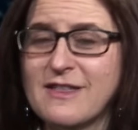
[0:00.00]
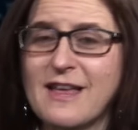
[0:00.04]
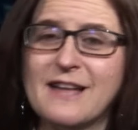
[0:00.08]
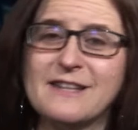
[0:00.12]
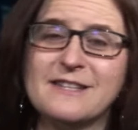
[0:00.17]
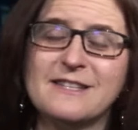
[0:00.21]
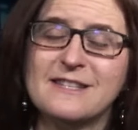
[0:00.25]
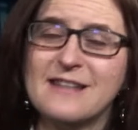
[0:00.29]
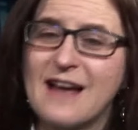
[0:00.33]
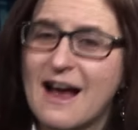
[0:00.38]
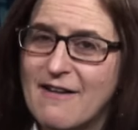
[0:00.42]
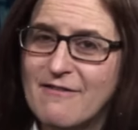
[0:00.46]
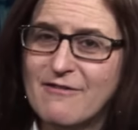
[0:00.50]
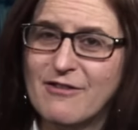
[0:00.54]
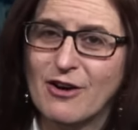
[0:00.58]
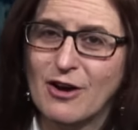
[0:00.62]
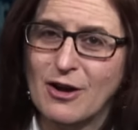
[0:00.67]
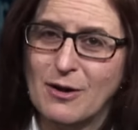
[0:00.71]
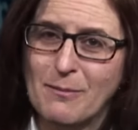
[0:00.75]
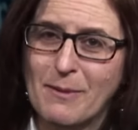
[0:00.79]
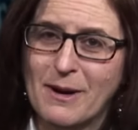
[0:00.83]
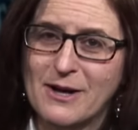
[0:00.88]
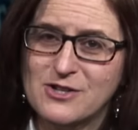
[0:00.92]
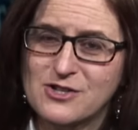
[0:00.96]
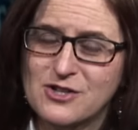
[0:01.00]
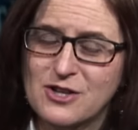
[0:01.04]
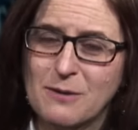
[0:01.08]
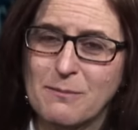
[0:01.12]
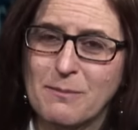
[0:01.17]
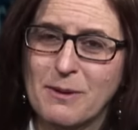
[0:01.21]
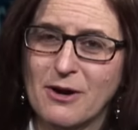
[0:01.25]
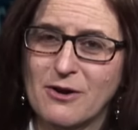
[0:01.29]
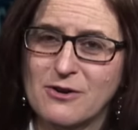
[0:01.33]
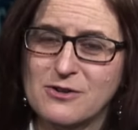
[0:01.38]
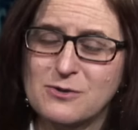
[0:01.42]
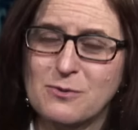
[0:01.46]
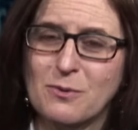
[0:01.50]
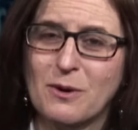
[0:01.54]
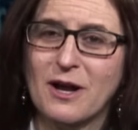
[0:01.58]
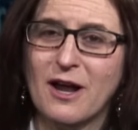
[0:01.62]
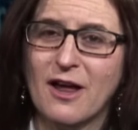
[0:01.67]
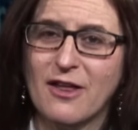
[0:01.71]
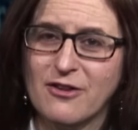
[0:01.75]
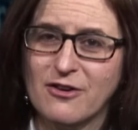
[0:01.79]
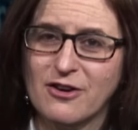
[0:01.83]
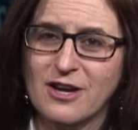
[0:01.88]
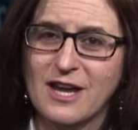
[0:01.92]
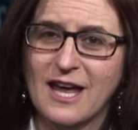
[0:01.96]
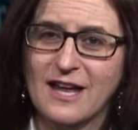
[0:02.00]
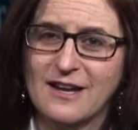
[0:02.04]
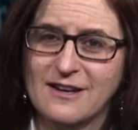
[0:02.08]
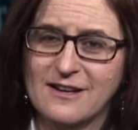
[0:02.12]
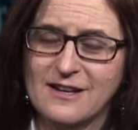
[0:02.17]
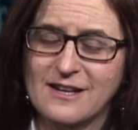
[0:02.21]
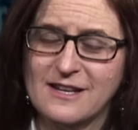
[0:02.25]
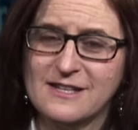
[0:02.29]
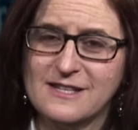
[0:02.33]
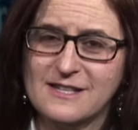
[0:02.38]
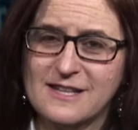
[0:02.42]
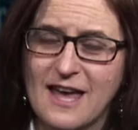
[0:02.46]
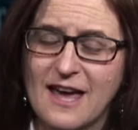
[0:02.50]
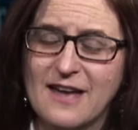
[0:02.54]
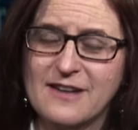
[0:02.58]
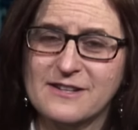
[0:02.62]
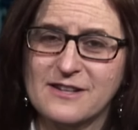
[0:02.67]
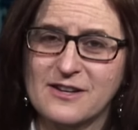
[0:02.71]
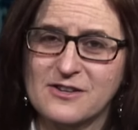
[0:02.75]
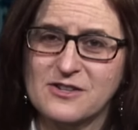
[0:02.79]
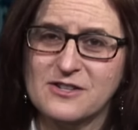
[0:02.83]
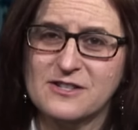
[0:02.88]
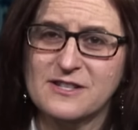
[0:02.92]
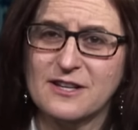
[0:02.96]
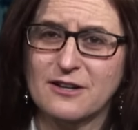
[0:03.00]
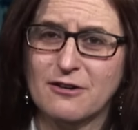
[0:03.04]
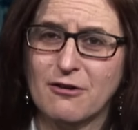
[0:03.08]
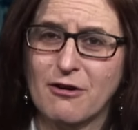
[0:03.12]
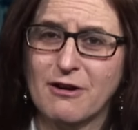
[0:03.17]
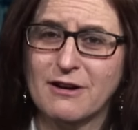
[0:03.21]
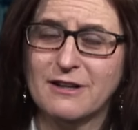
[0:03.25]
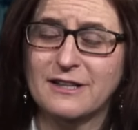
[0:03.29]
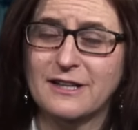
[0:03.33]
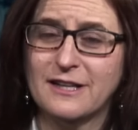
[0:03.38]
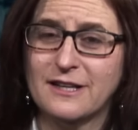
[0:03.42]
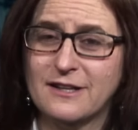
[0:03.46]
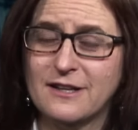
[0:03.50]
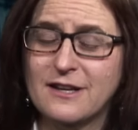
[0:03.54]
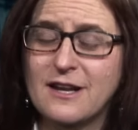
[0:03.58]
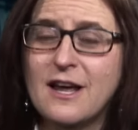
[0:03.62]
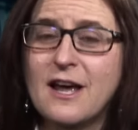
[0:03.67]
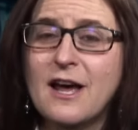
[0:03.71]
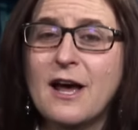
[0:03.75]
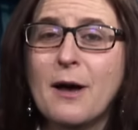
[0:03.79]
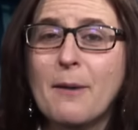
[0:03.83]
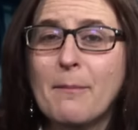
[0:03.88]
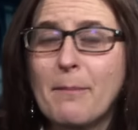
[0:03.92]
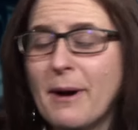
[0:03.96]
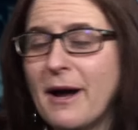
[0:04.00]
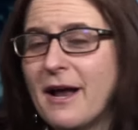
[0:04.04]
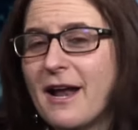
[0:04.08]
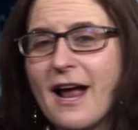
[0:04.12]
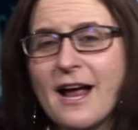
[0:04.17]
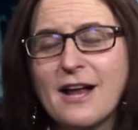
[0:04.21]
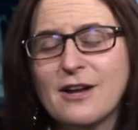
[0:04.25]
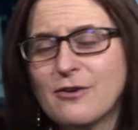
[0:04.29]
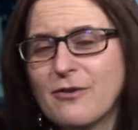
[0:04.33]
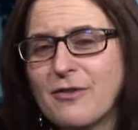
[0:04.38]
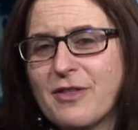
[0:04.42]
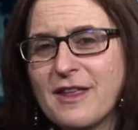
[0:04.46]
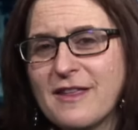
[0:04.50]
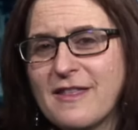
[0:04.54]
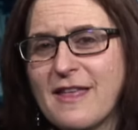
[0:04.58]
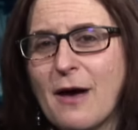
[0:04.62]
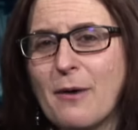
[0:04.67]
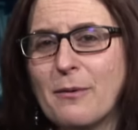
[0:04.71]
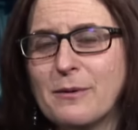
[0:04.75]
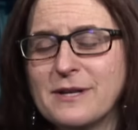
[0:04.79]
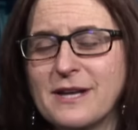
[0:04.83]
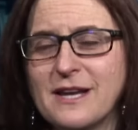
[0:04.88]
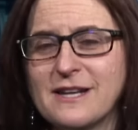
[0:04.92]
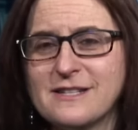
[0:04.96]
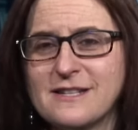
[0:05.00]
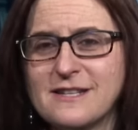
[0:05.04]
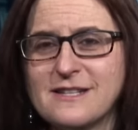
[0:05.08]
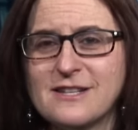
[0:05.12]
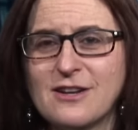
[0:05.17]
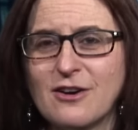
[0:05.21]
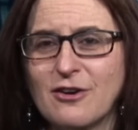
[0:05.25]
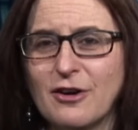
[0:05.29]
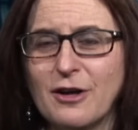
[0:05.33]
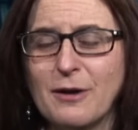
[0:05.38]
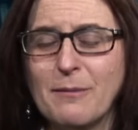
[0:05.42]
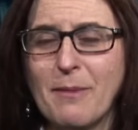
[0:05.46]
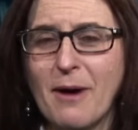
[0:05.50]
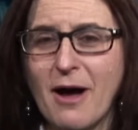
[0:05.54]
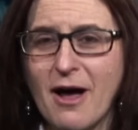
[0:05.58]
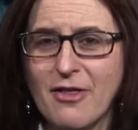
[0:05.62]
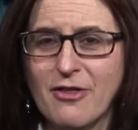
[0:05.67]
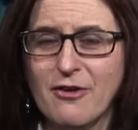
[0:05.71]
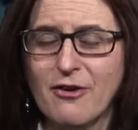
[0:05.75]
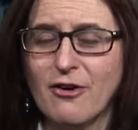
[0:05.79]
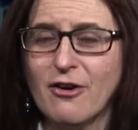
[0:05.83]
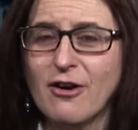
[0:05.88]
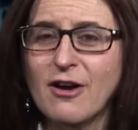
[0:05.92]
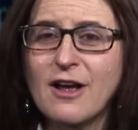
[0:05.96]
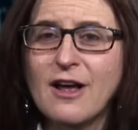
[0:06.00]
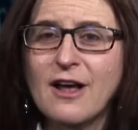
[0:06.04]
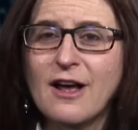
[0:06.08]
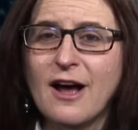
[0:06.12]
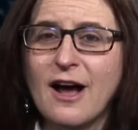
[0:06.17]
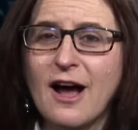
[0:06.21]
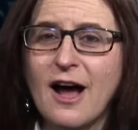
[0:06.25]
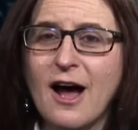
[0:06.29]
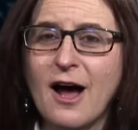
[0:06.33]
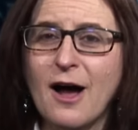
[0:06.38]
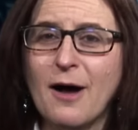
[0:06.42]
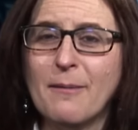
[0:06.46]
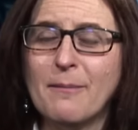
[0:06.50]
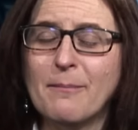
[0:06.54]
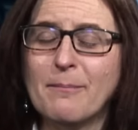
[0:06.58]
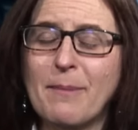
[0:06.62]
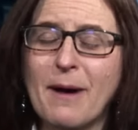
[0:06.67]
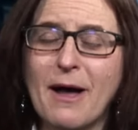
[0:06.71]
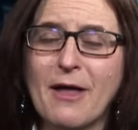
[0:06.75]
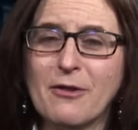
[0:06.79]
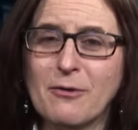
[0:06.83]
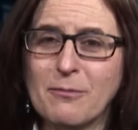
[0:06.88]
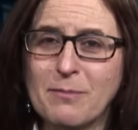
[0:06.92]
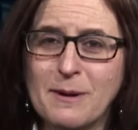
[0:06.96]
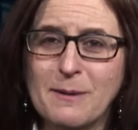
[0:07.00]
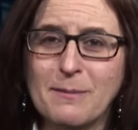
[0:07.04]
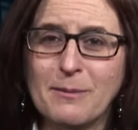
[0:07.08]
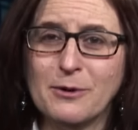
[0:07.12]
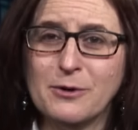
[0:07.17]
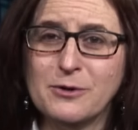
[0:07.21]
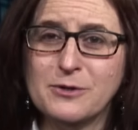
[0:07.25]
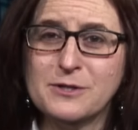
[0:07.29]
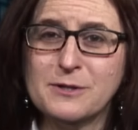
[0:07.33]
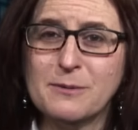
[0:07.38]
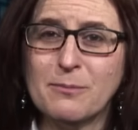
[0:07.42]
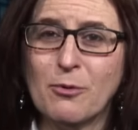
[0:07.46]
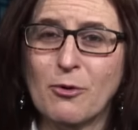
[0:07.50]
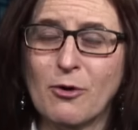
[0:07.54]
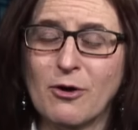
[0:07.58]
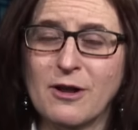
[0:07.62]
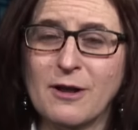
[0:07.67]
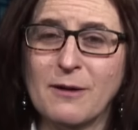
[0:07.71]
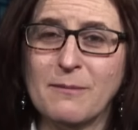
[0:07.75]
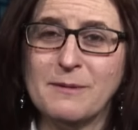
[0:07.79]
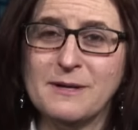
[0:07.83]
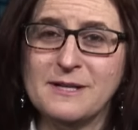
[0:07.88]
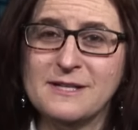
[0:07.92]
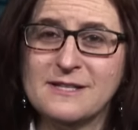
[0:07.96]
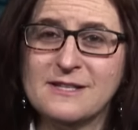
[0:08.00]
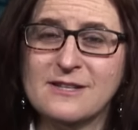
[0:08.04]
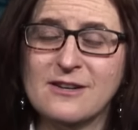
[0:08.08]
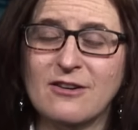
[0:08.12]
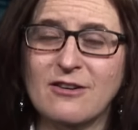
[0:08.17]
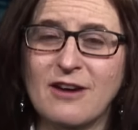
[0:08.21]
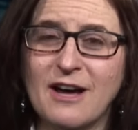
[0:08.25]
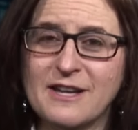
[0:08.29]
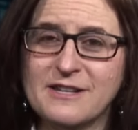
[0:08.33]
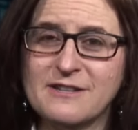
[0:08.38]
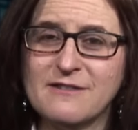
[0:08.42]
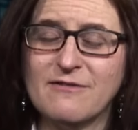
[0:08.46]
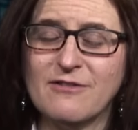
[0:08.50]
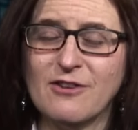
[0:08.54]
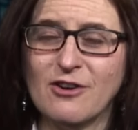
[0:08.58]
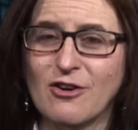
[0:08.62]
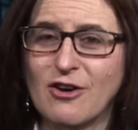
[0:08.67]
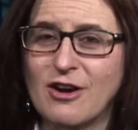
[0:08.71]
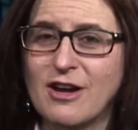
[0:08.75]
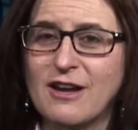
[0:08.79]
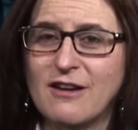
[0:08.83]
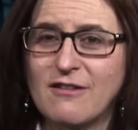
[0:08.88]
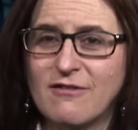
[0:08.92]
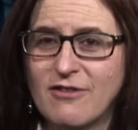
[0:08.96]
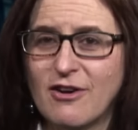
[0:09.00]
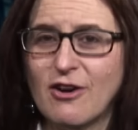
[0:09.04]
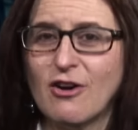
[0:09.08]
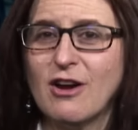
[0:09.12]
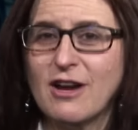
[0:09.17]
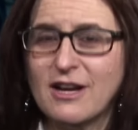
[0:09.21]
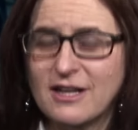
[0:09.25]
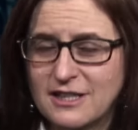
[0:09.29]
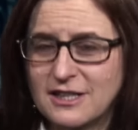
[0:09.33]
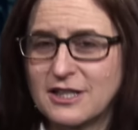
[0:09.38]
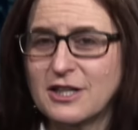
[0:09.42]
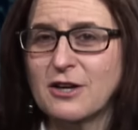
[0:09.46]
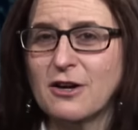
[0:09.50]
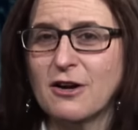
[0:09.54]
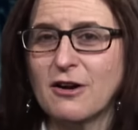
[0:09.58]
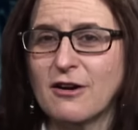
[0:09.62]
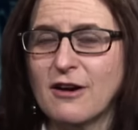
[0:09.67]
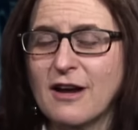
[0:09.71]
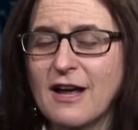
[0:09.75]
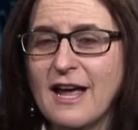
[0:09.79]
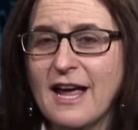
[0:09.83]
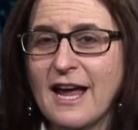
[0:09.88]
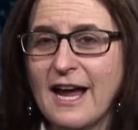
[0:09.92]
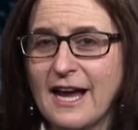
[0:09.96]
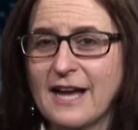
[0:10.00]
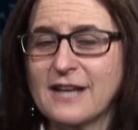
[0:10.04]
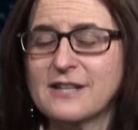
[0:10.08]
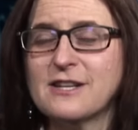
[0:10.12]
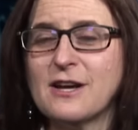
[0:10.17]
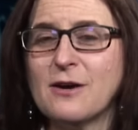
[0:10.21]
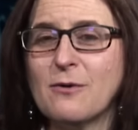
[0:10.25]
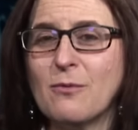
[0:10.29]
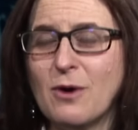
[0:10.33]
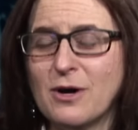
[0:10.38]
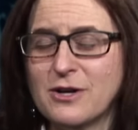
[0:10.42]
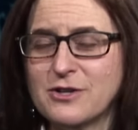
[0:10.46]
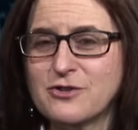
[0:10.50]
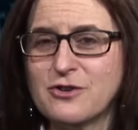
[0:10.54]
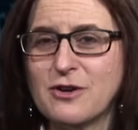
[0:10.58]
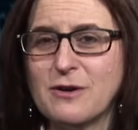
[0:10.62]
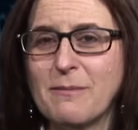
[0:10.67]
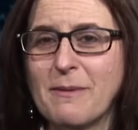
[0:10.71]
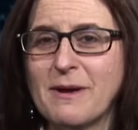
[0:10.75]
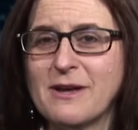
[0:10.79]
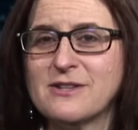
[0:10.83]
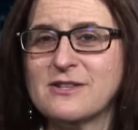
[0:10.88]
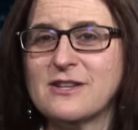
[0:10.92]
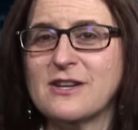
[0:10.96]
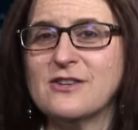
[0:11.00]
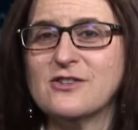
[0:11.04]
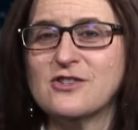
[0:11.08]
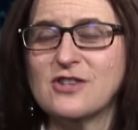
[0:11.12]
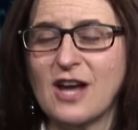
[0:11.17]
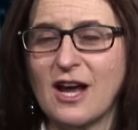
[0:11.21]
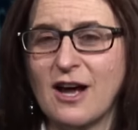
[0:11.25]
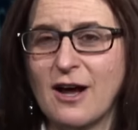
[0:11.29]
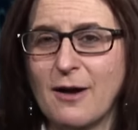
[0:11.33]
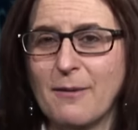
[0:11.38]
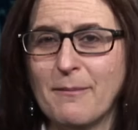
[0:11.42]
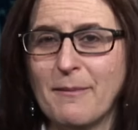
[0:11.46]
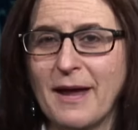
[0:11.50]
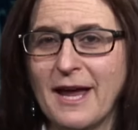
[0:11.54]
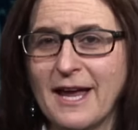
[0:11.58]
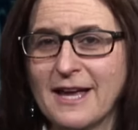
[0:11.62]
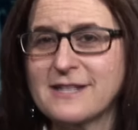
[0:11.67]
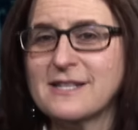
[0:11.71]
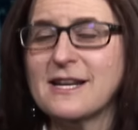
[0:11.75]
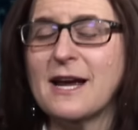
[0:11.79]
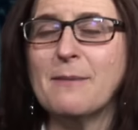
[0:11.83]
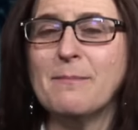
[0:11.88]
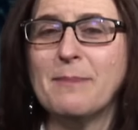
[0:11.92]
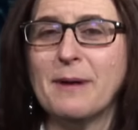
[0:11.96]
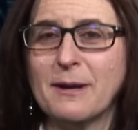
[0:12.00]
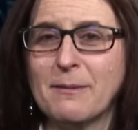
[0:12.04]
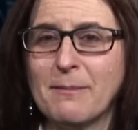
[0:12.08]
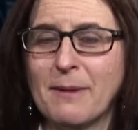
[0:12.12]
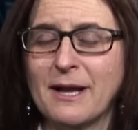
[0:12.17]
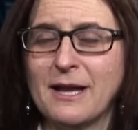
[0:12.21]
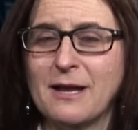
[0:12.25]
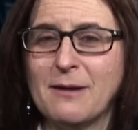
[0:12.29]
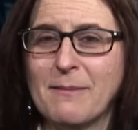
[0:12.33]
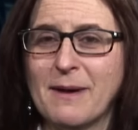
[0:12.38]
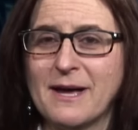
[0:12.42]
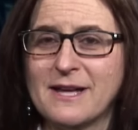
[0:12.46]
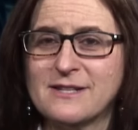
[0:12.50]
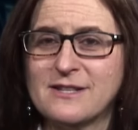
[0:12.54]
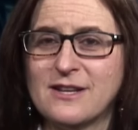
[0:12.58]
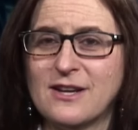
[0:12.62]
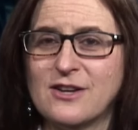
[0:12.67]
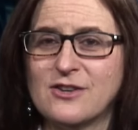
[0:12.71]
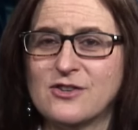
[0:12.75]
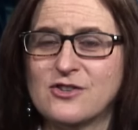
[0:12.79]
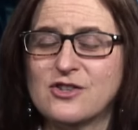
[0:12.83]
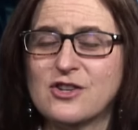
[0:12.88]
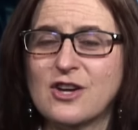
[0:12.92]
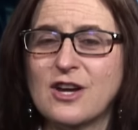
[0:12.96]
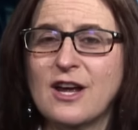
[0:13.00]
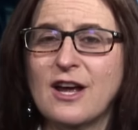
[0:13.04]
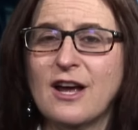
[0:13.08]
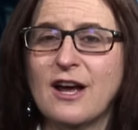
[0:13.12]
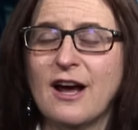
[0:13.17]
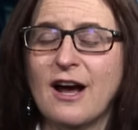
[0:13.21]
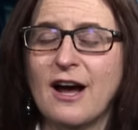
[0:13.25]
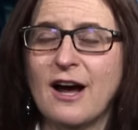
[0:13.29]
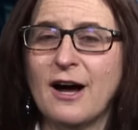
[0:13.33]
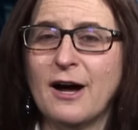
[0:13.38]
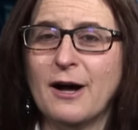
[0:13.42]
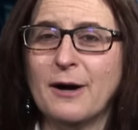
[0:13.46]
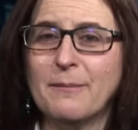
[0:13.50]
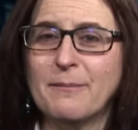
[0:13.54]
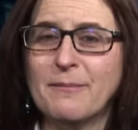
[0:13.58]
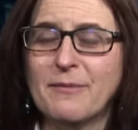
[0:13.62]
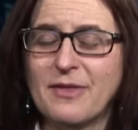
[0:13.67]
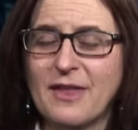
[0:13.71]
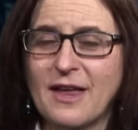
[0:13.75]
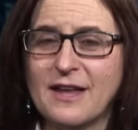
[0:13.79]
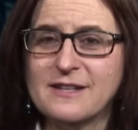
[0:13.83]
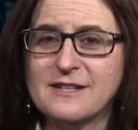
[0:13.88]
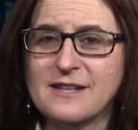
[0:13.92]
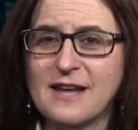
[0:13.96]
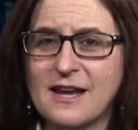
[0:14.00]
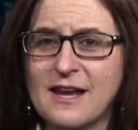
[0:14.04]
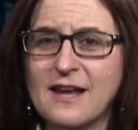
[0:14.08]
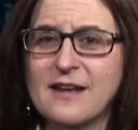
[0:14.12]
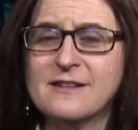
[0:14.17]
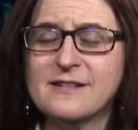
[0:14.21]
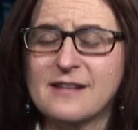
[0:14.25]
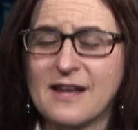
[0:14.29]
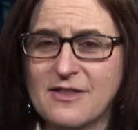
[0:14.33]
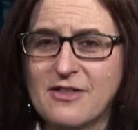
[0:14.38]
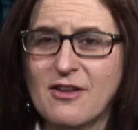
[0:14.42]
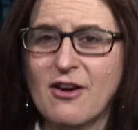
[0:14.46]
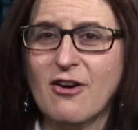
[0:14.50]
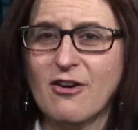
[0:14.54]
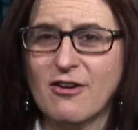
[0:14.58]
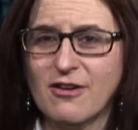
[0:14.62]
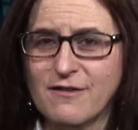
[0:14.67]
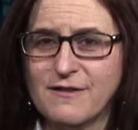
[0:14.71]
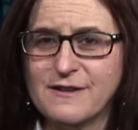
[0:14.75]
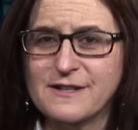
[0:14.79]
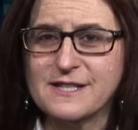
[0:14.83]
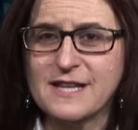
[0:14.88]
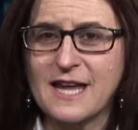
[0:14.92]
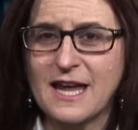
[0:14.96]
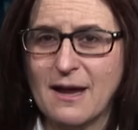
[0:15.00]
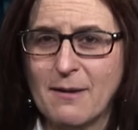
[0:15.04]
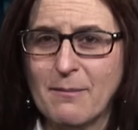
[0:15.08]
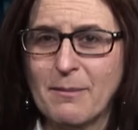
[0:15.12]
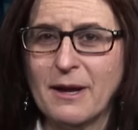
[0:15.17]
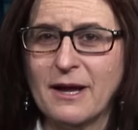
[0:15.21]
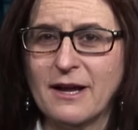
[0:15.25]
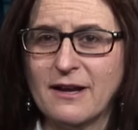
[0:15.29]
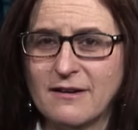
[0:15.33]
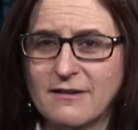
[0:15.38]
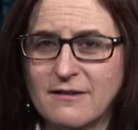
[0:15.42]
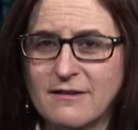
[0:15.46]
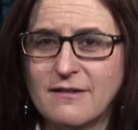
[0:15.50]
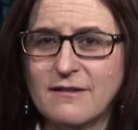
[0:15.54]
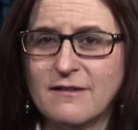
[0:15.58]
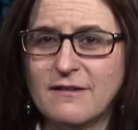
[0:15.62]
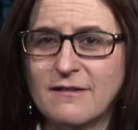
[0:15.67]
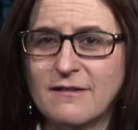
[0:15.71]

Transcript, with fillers: That's not very much compared to what other candidates get, such as Hillary Clinton. But I don't think that would necessarily bother, um, bother people who support him. He still has a very, very clear anti Wall Street message um, anti-big money message um, that is at the heart of his campaign.